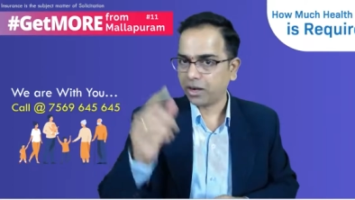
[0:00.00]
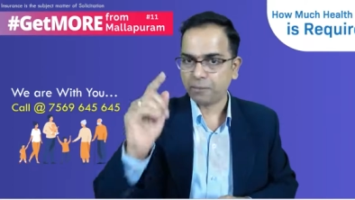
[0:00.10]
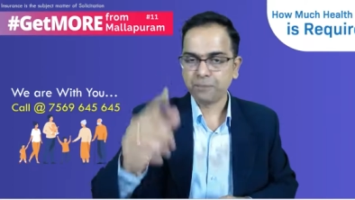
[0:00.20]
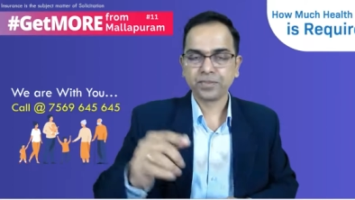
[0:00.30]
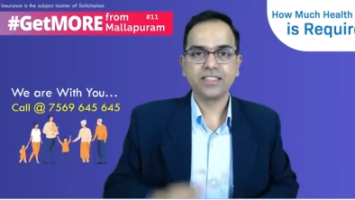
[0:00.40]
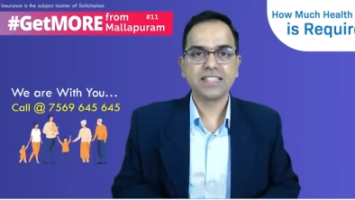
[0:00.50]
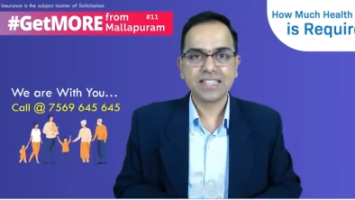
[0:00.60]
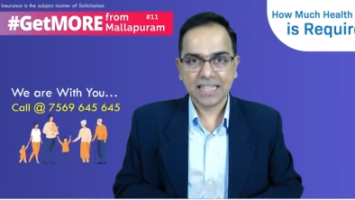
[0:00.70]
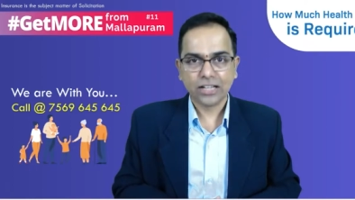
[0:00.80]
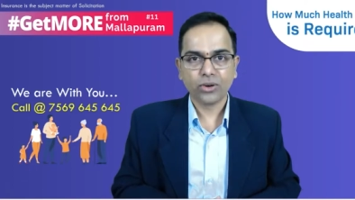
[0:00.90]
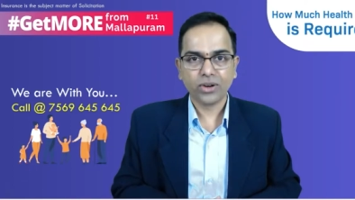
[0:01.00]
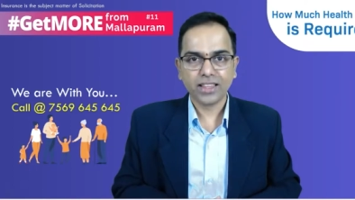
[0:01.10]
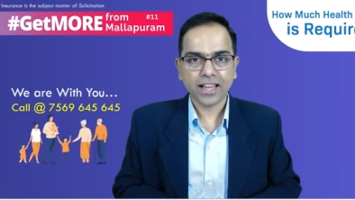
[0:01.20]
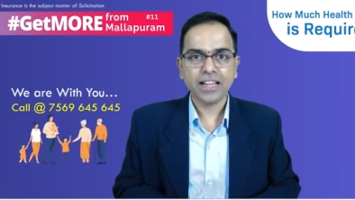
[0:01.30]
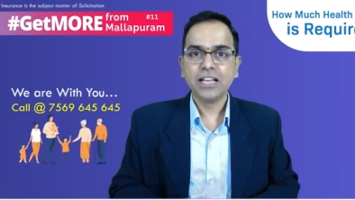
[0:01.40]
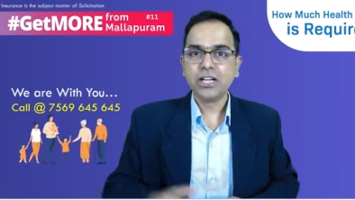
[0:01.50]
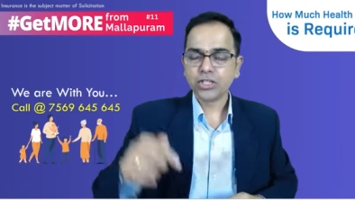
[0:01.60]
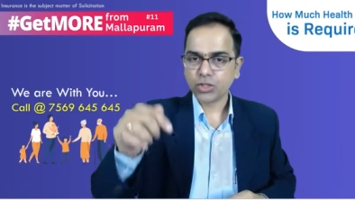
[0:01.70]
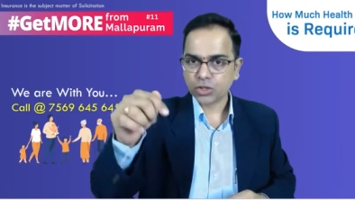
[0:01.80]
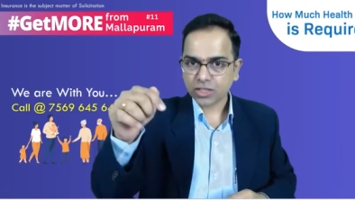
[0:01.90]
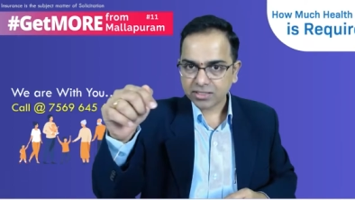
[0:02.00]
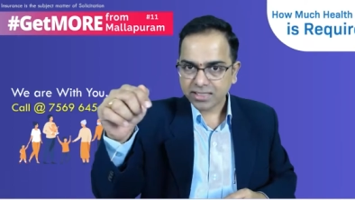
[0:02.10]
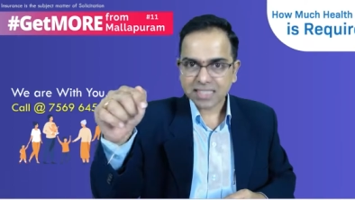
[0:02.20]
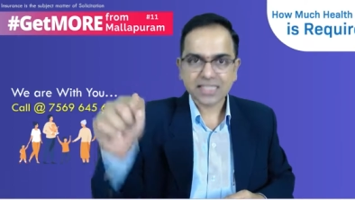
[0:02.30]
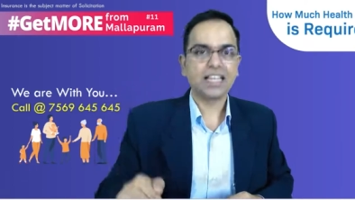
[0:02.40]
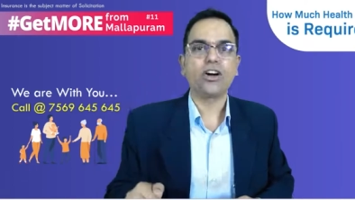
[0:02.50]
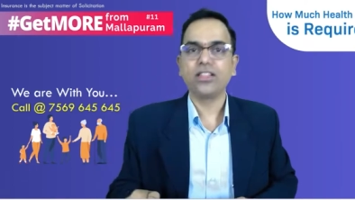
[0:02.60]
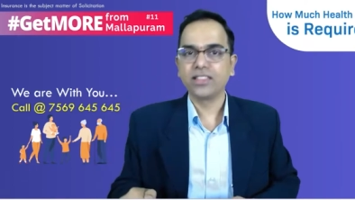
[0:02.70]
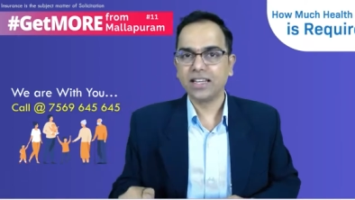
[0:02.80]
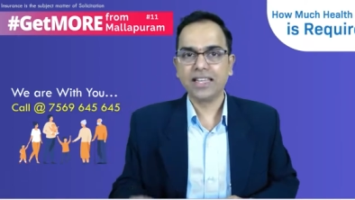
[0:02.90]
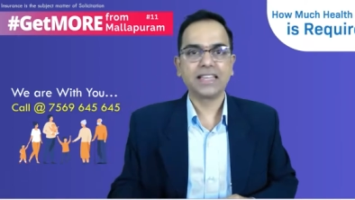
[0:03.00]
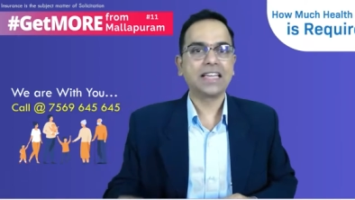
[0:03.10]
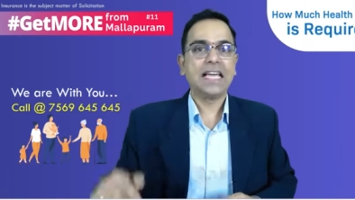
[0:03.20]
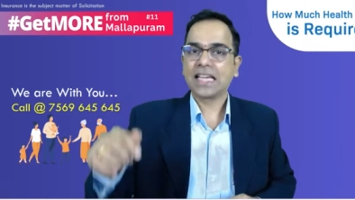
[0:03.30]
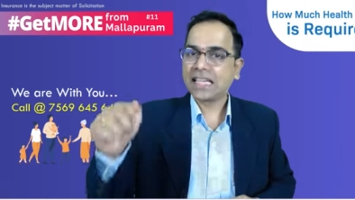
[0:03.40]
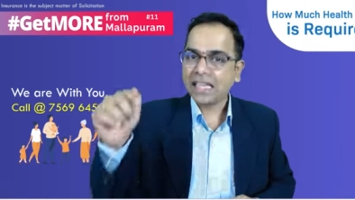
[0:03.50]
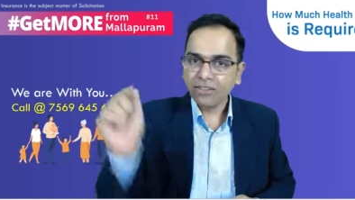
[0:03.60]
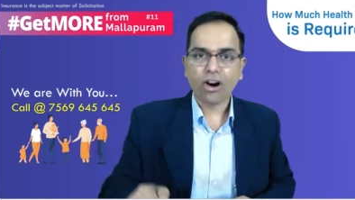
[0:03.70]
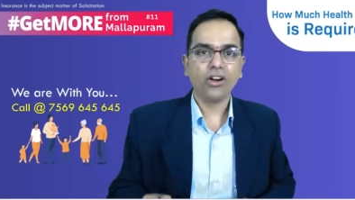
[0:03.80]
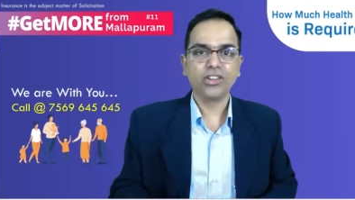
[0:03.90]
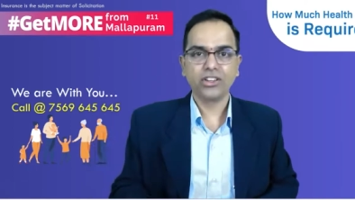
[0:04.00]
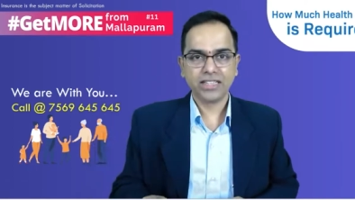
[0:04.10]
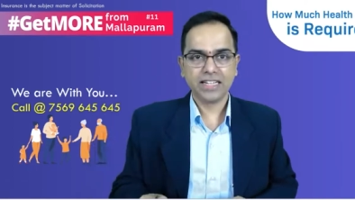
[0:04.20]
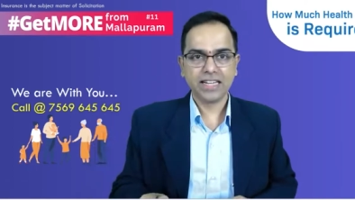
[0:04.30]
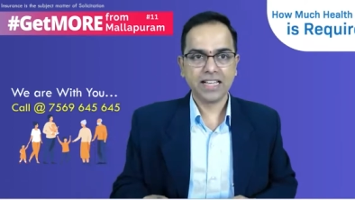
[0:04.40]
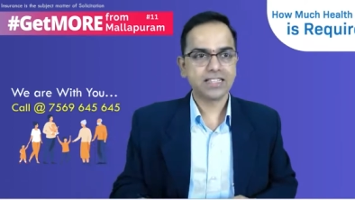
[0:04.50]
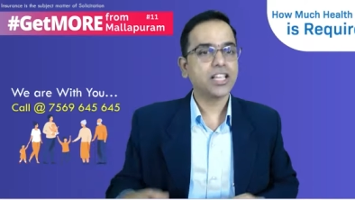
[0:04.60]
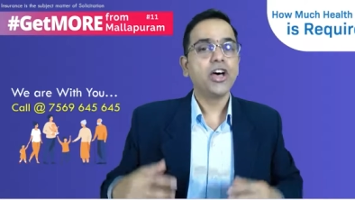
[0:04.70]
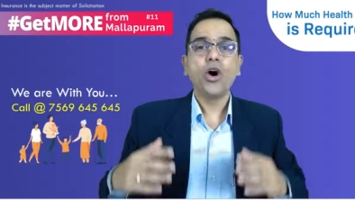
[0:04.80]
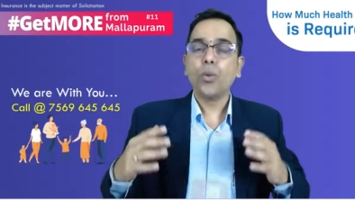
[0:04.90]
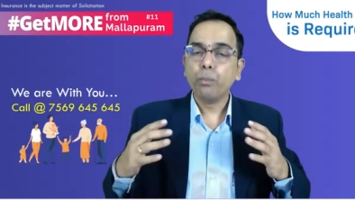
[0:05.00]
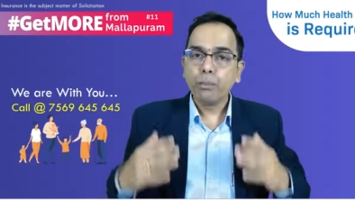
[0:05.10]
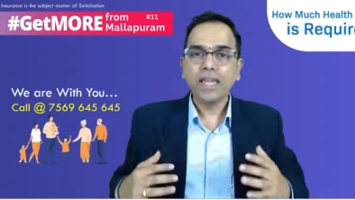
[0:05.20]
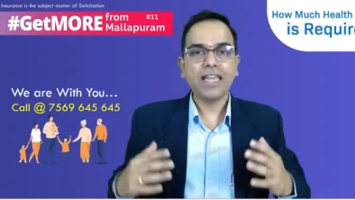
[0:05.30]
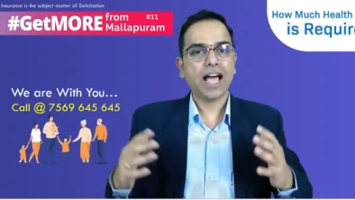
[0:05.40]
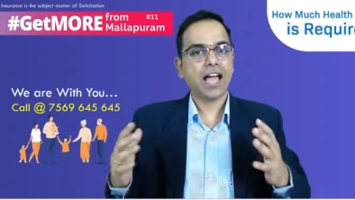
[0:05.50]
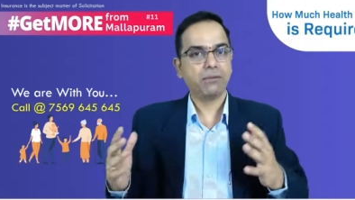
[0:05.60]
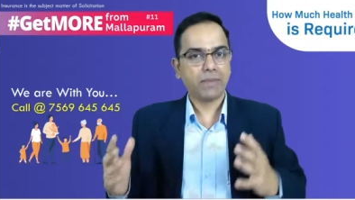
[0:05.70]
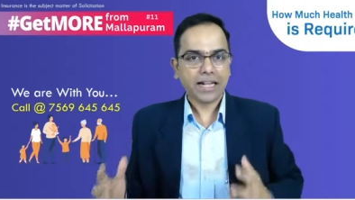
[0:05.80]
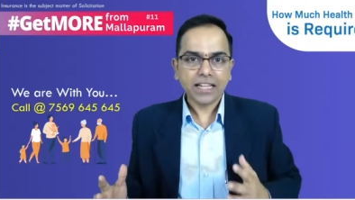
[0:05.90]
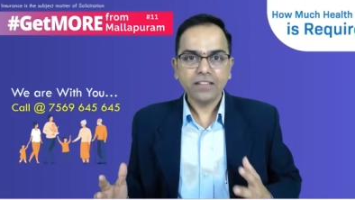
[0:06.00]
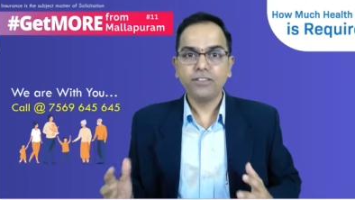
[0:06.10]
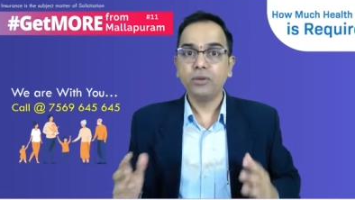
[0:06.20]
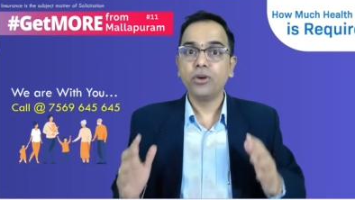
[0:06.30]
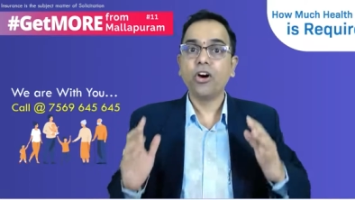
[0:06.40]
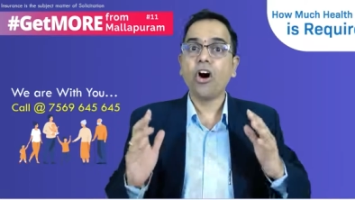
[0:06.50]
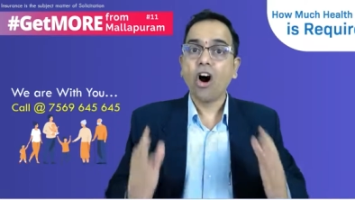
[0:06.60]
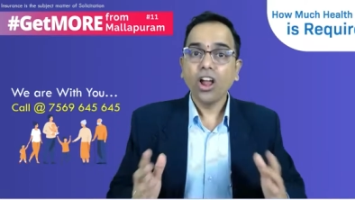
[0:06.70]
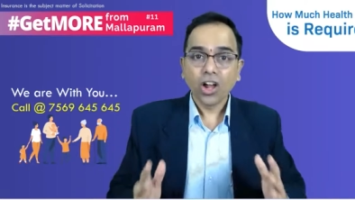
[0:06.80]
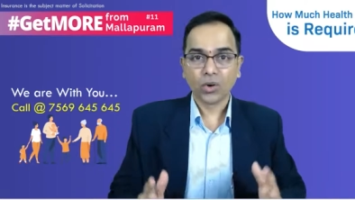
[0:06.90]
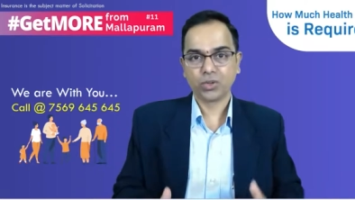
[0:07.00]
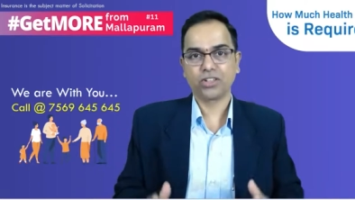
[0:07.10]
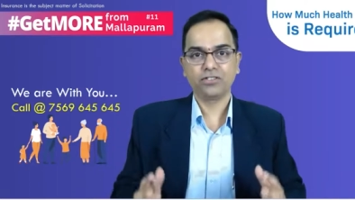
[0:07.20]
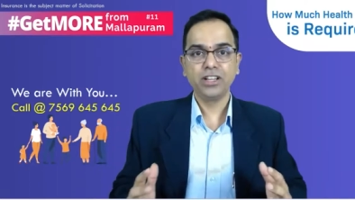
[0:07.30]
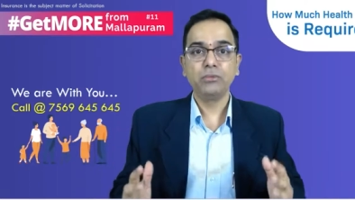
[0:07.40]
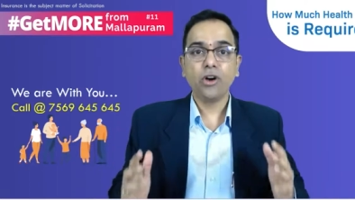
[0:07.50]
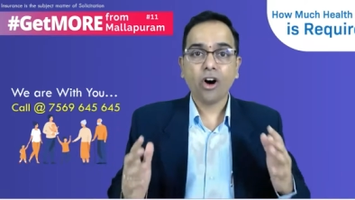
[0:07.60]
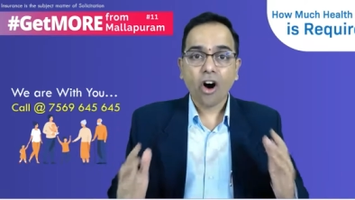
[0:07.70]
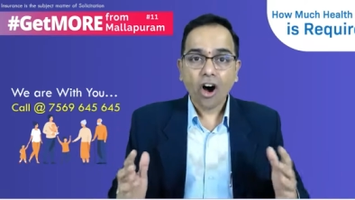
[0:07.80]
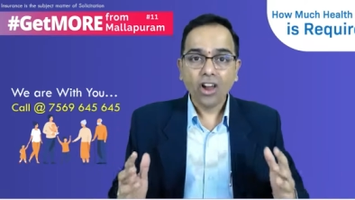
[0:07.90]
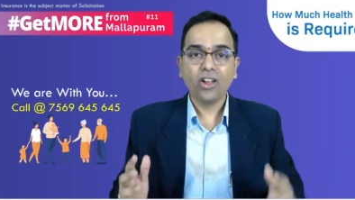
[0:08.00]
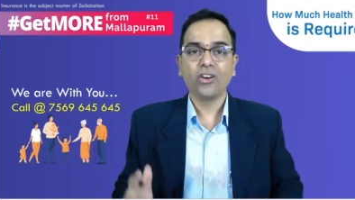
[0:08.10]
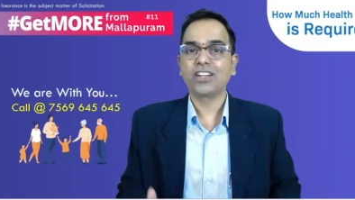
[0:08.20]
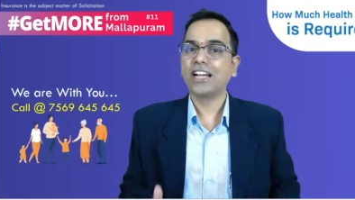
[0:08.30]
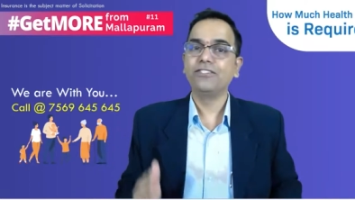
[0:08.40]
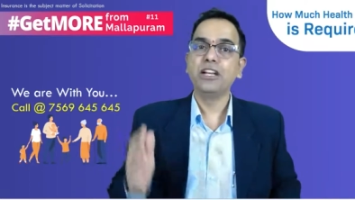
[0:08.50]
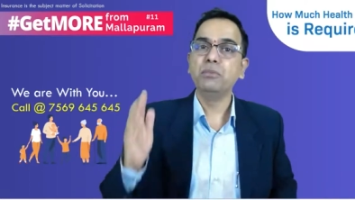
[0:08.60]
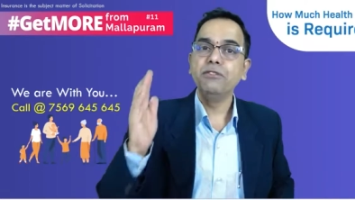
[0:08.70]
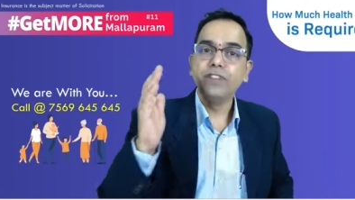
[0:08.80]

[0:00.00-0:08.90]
There's a link over there, so just click on the link, give all your details. Me and my team will be all out, and we'll be with